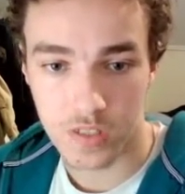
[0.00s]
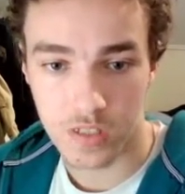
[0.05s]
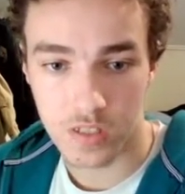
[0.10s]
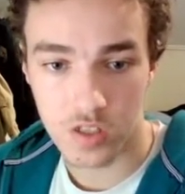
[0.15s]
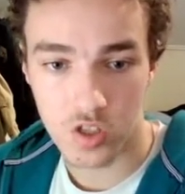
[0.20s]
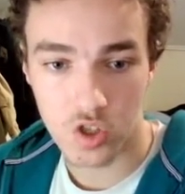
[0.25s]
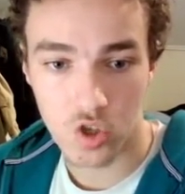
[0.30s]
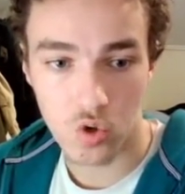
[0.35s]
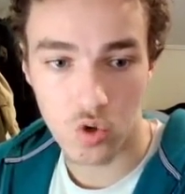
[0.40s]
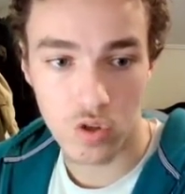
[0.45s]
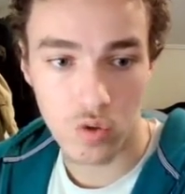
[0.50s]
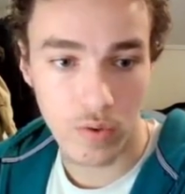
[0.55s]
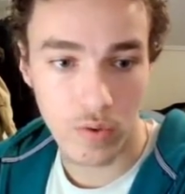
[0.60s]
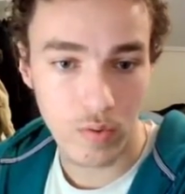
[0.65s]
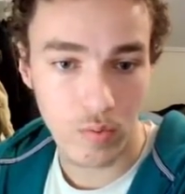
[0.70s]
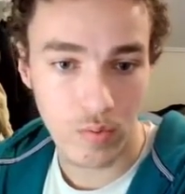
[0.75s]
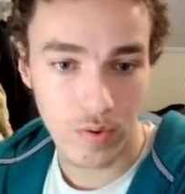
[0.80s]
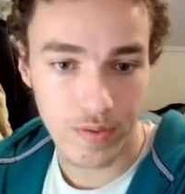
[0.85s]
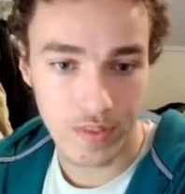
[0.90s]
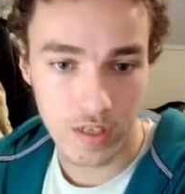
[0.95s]
So the way
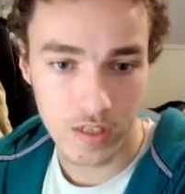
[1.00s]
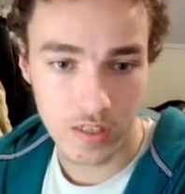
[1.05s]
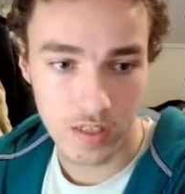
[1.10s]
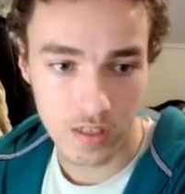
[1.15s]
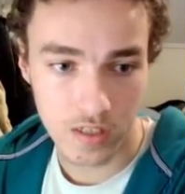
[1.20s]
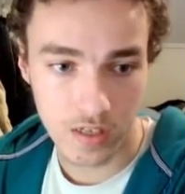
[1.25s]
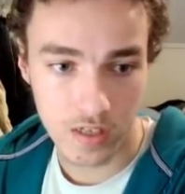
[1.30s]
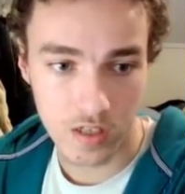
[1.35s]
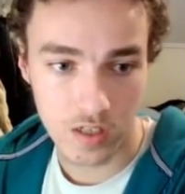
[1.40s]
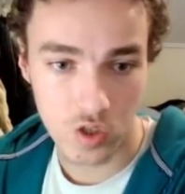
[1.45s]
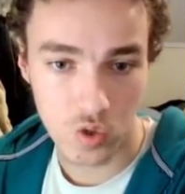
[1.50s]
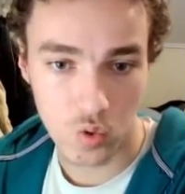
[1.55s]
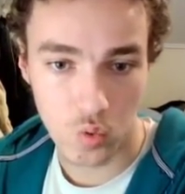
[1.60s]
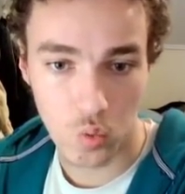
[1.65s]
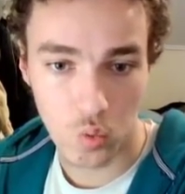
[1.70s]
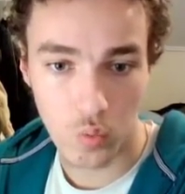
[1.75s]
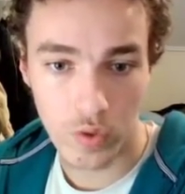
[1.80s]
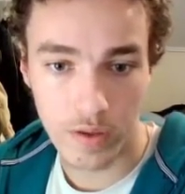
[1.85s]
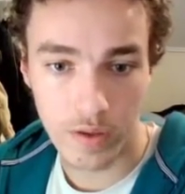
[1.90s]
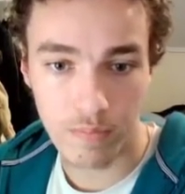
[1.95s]
we win this is
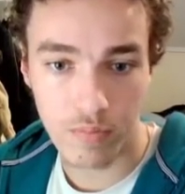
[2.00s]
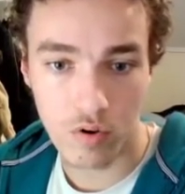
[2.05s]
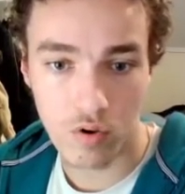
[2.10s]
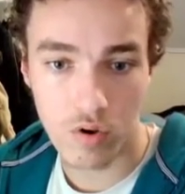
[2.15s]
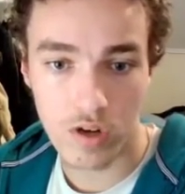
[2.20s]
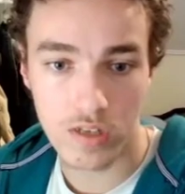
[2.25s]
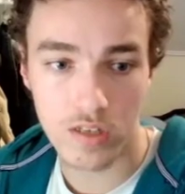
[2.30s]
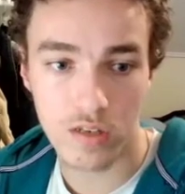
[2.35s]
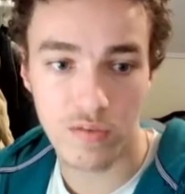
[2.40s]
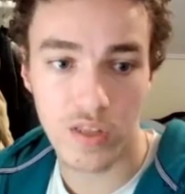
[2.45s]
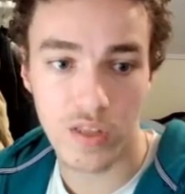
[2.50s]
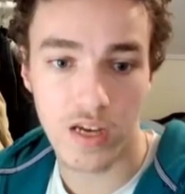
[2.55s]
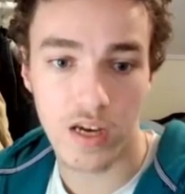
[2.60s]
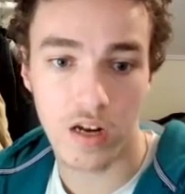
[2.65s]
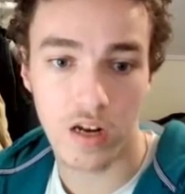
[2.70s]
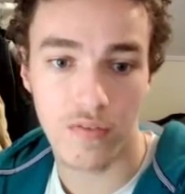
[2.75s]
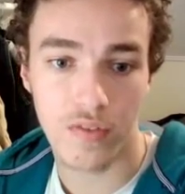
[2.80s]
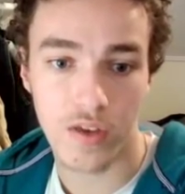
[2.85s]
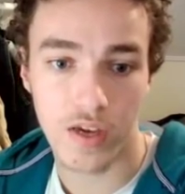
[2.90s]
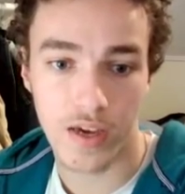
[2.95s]
we progressively cut
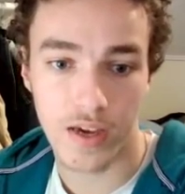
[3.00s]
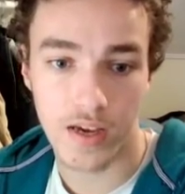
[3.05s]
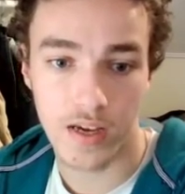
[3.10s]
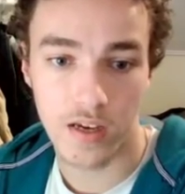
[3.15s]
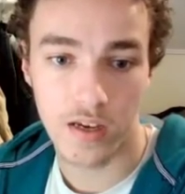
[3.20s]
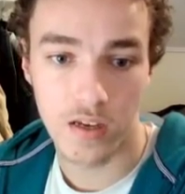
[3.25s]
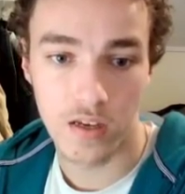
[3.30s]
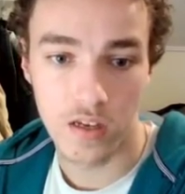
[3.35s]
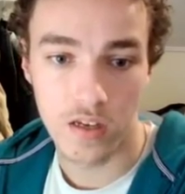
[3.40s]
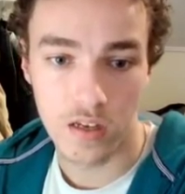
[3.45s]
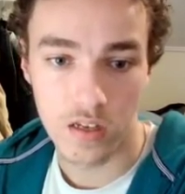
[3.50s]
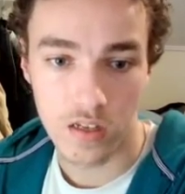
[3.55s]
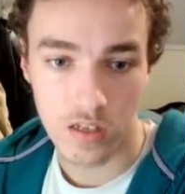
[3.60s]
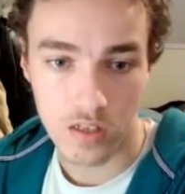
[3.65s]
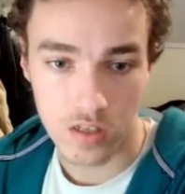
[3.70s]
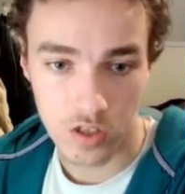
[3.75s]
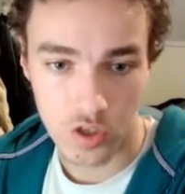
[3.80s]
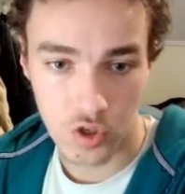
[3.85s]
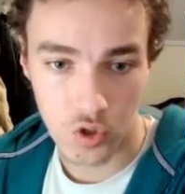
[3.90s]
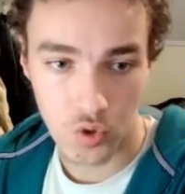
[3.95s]
off the king
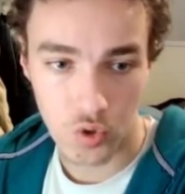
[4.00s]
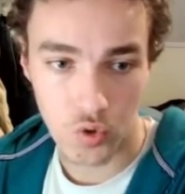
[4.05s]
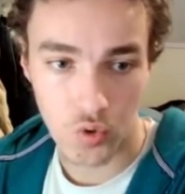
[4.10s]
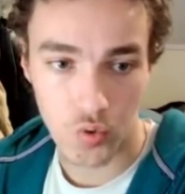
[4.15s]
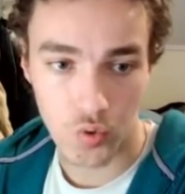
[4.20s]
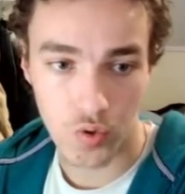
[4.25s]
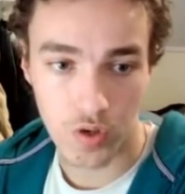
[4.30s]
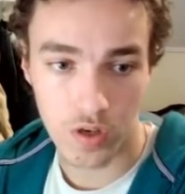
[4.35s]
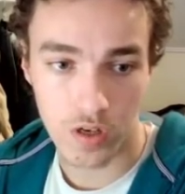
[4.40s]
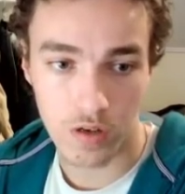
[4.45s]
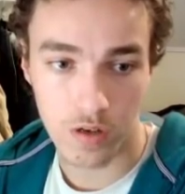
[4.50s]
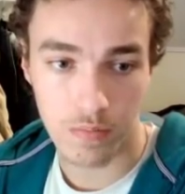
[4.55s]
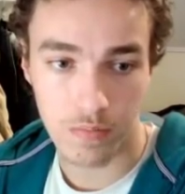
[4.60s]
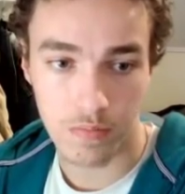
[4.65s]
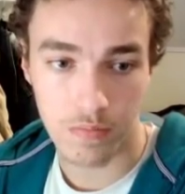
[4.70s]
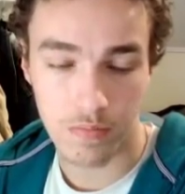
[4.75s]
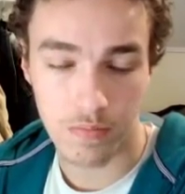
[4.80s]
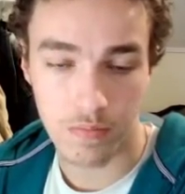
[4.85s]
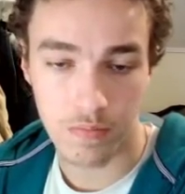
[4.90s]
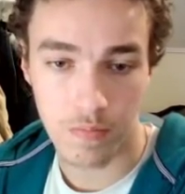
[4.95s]
to
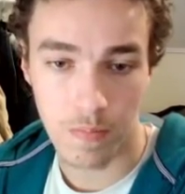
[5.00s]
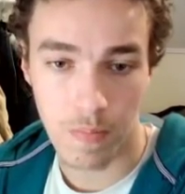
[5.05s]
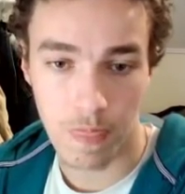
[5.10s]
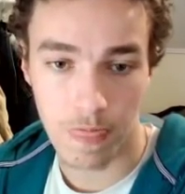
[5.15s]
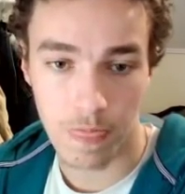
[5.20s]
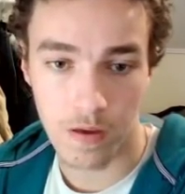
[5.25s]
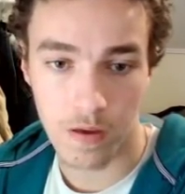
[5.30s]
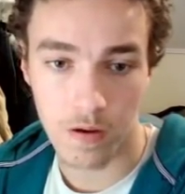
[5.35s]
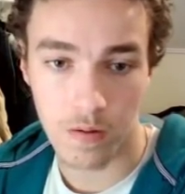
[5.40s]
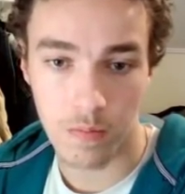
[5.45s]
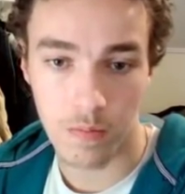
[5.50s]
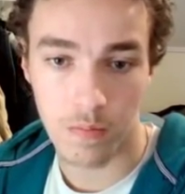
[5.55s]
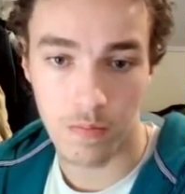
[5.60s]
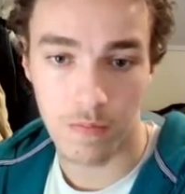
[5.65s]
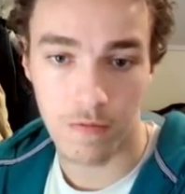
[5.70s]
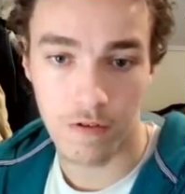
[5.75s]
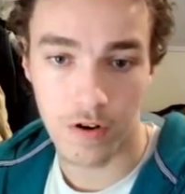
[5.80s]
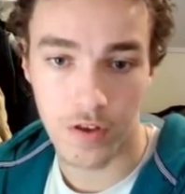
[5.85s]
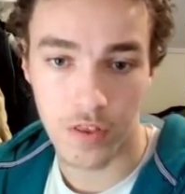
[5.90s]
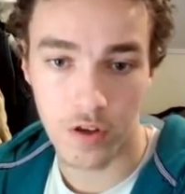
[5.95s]

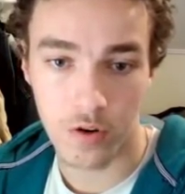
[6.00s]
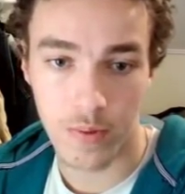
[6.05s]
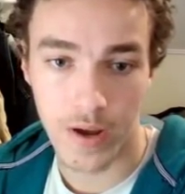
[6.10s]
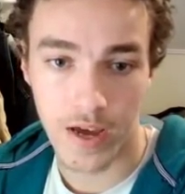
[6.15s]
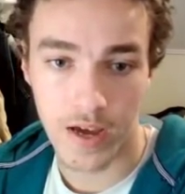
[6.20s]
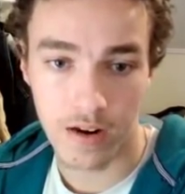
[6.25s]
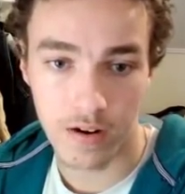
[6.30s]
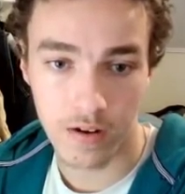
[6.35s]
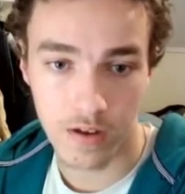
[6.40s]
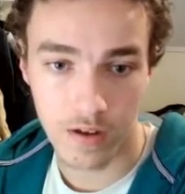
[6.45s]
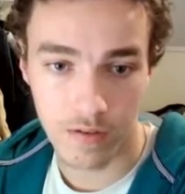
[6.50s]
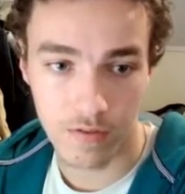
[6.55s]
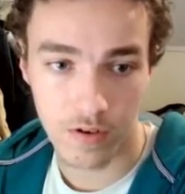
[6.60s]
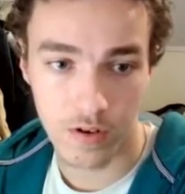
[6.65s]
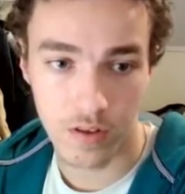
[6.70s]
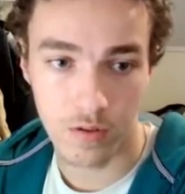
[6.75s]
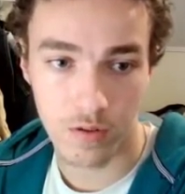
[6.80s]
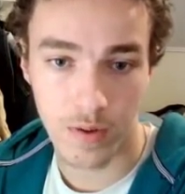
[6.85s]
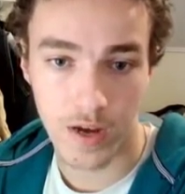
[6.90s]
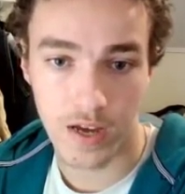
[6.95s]
further back and
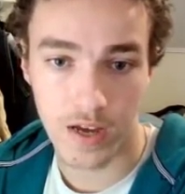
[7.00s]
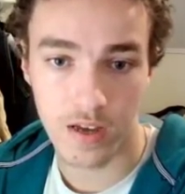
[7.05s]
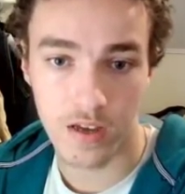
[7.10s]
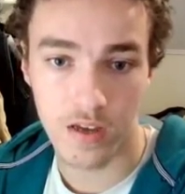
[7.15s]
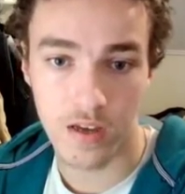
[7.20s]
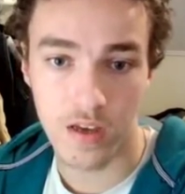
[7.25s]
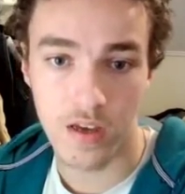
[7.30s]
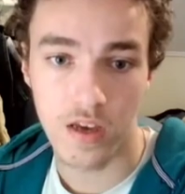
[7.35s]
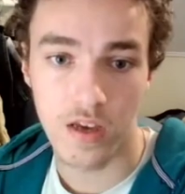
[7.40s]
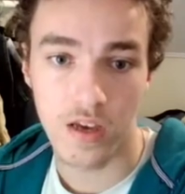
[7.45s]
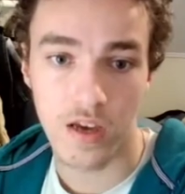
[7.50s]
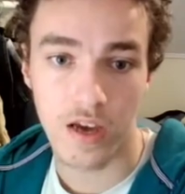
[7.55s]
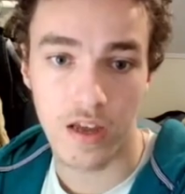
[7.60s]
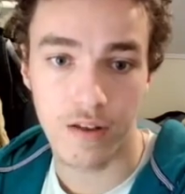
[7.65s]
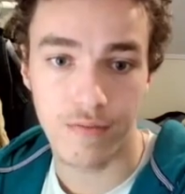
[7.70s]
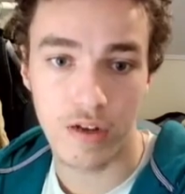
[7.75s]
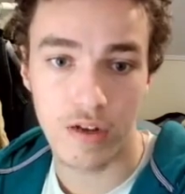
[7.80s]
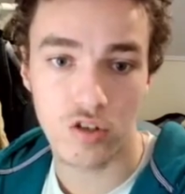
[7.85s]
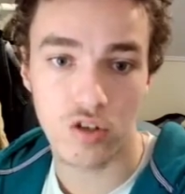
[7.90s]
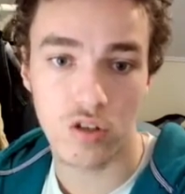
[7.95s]
further back, and
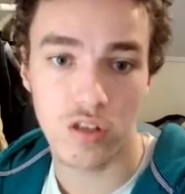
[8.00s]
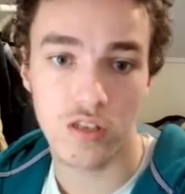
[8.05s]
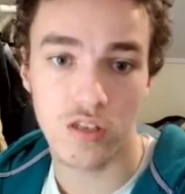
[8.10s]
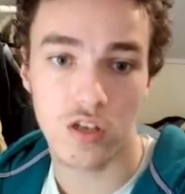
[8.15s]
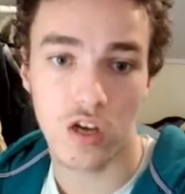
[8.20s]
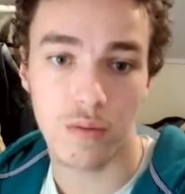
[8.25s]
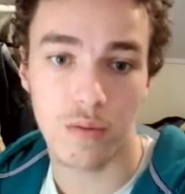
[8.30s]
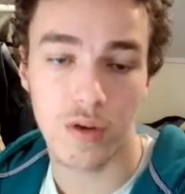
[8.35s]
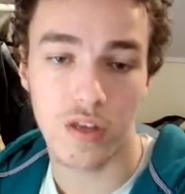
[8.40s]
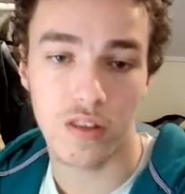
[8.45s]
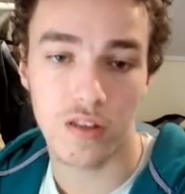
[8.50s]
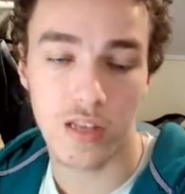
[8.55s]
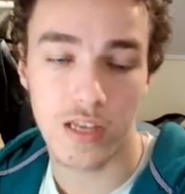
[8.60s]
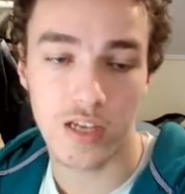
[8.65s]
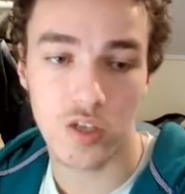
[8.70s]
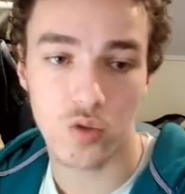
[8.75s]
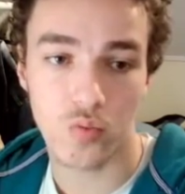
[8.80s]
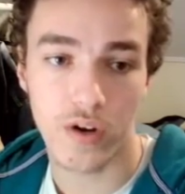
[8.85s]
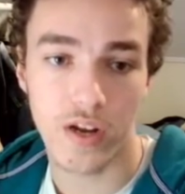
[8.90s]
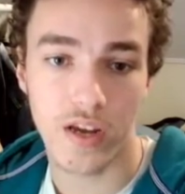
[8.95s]
eventually it's going to be on the
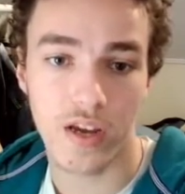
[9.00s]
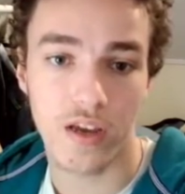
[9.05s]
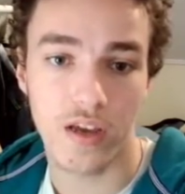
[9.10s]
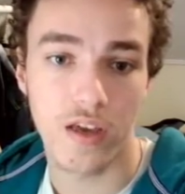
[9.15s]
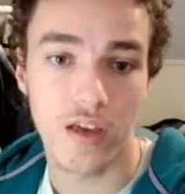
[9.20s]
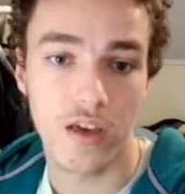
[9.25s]
last rank,